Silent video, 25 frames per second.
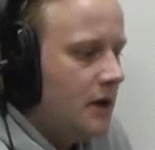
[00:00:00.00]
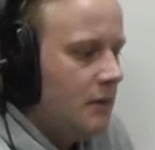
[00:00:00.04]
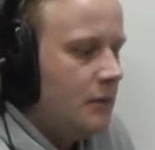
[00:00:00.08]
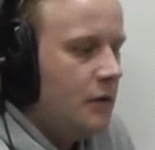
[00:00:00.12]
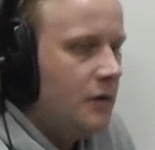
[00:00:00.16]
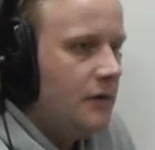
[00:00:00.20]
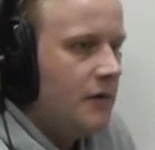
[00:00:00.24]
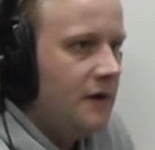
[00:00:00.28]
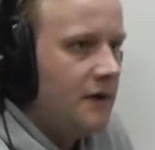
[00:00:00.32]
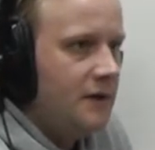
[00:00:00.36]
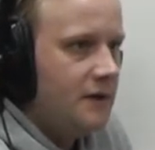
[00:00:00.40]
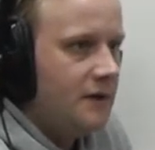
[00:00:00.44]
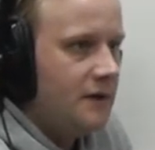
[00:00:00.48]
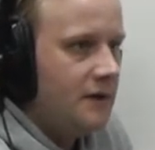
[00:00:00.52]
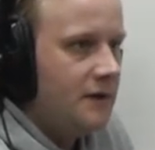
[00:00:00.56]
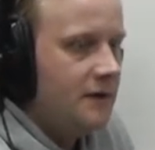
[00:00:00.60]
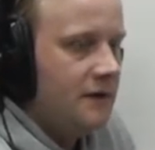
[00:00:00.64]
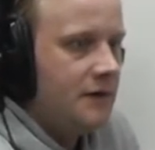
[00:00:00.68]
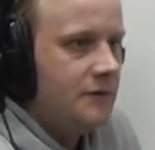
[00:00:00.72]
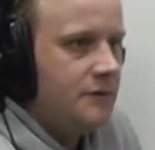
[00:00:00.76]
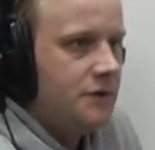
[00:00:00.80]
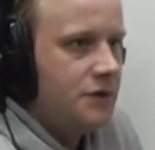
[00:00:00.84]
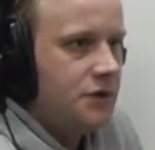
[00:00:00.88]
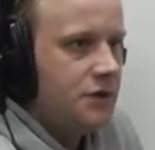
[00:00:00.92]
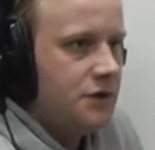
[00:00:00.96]
But they,
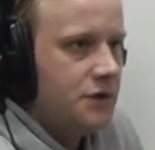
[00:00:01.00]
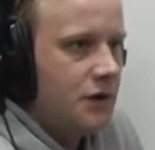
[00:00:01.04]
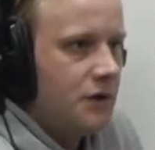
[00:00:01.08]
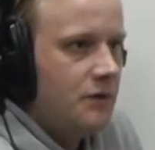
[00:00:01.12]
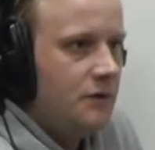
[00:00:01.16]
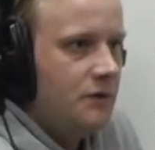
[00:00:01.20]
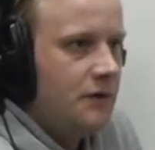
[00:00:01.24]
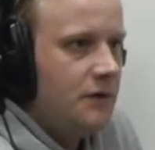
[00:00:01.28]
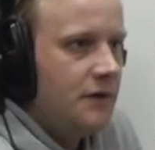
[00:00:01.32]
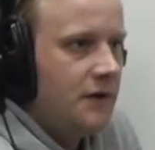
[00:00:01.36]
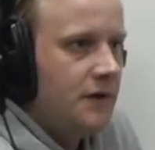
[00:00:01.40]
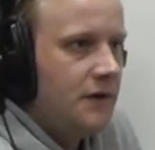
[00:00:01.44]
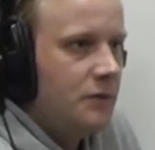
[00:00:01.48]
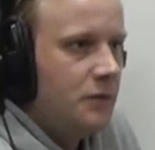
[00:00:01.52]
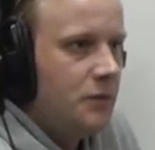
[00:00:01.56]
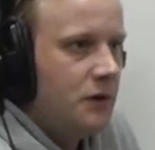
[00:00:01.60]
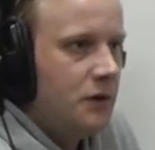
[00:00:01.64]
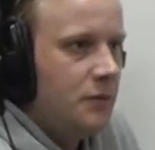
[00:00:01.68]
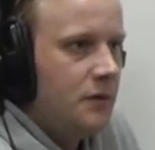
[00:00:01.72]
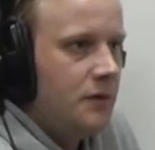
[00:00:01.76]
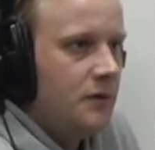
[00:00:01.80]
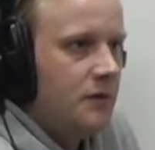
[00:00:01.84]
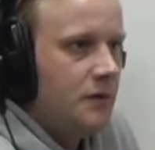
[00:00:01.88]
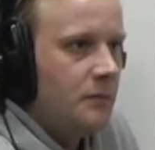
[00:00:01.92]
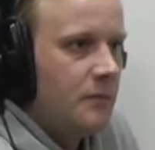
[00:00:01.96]
they've just shown that they can beat
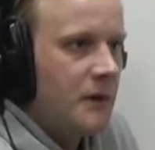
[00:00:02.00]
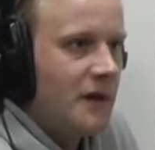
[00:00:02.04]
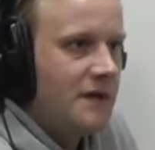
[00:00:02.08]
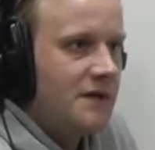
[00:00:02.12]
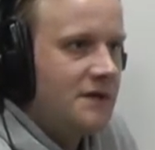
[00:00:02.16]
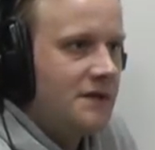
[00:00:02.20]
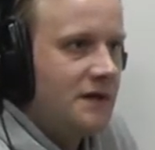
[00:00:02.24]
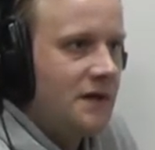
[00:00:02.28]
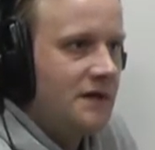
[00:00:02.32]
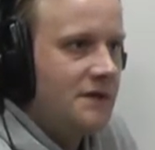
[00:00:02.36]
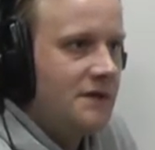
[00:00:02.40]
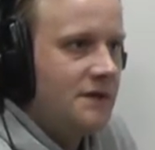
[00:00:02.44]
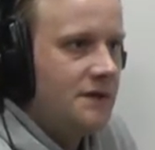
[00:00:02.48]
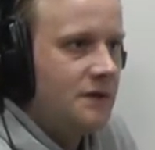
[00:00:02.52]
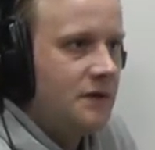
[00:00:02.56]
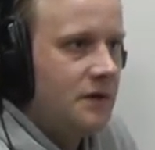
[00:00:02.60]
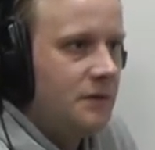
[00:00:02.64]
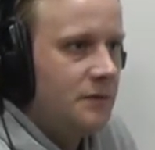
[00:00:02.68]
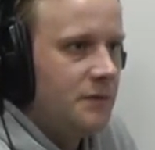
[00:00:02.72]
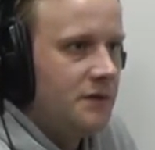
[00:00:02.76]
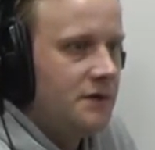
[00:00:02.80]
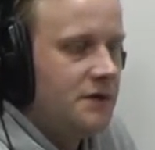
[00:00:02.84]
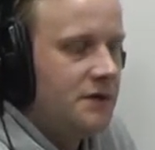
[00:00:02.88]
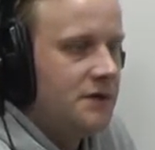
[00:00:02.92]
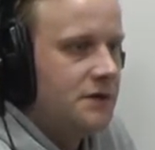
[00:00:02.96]
one of the best sides in the
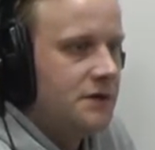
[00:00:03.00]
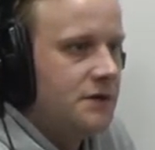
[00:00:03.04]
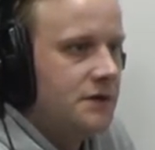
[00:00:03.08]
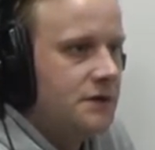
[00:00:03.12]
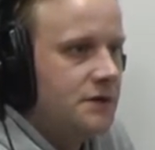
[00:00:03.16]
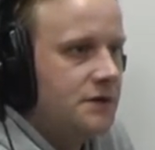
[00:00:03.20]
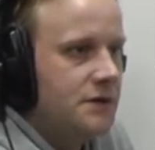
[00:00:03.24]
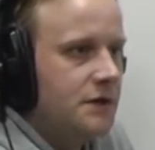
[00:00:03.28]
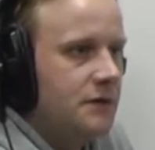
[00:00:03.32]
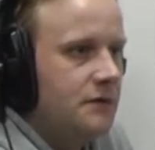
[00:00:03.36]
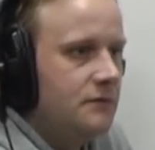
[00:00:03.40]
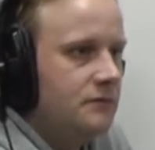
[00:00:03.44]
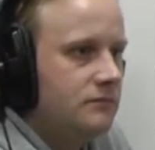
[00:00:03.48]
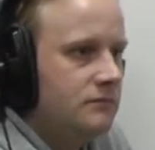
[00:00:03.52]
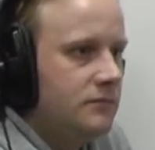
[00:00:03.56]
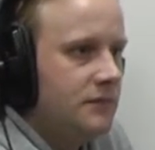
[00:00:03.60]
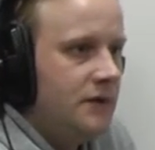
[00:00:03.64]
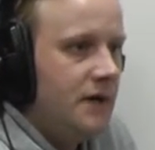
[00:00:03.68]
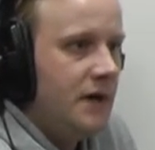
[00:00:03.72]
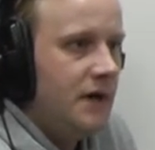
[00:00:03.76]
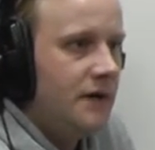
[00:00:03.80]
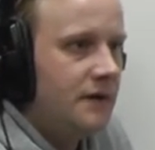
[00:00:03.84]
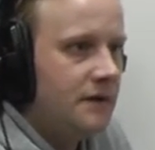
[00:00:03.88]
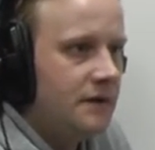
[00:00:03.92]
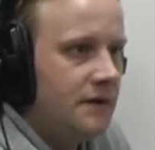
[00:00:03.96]
competition. So,
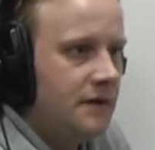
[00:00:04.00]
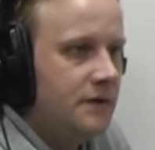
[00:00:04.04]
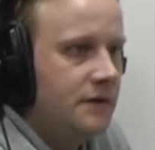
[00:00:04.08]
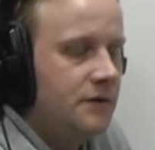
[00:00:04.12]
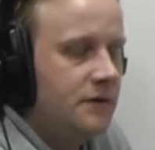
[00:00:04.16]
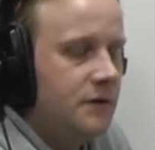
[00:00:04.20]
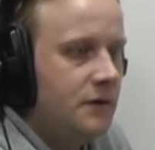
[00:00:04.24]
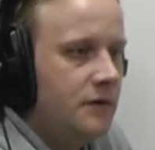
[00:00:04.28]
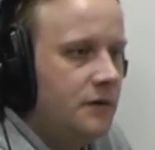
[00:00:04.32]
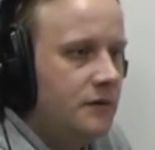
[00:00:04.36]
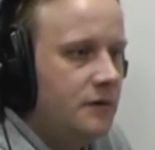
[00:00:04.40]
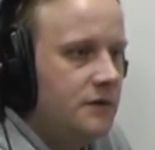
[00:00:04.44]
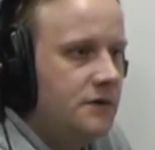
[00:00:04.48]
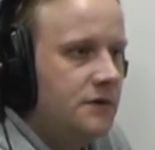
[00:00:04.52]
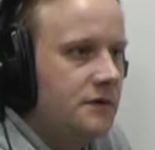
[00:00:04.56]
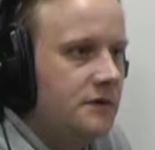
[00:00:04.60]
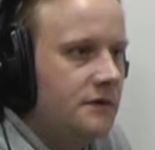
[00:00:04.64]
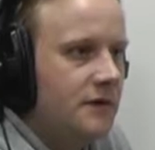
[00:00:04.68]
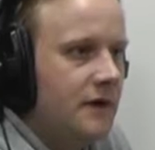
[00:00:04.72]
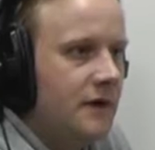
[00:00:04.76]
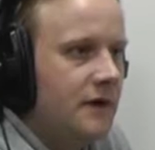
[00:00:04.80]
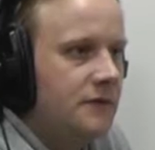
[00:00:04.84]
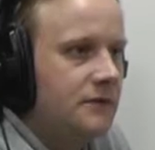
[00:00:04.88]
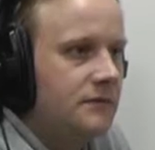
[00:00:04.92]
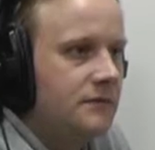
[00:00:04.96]
yeah, they could go through to the
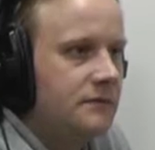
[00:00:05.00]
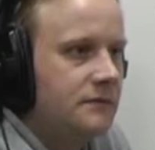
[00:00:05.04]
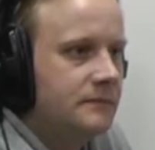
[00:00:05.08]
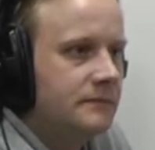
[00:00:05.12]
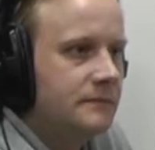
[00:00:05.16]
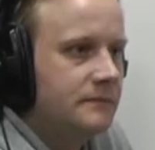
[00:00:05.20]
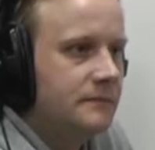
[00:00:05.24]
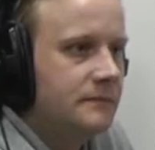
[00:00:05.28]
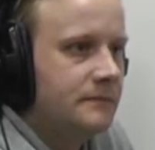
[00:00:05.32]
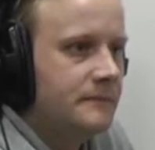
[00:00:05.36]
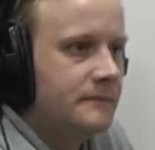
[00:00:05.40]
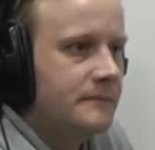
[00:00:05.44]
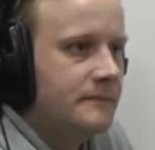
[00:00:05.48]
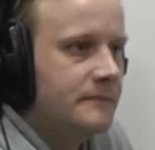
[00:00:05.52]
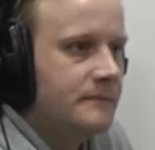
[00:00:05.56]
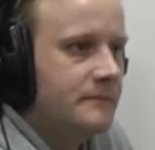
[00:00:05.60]
final and they've